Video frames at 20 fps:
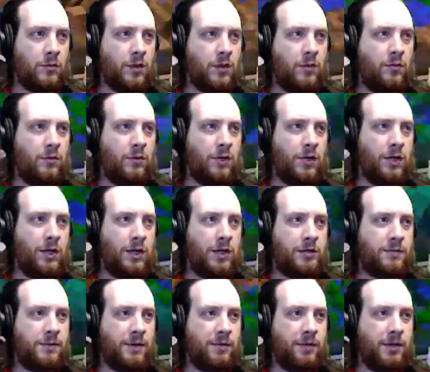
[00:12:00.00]
Well, yeah, it's
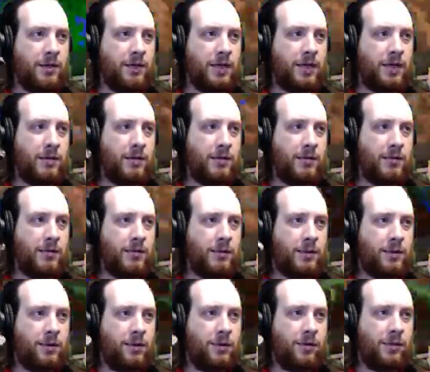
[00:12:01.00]
probably in that
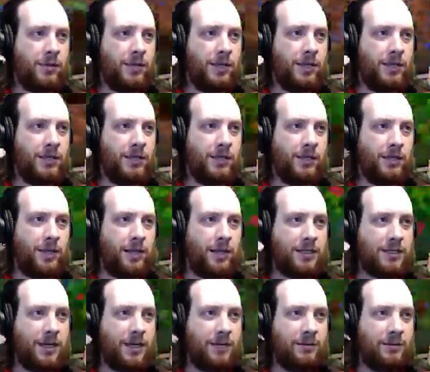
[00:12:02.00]
hole that they dug last time.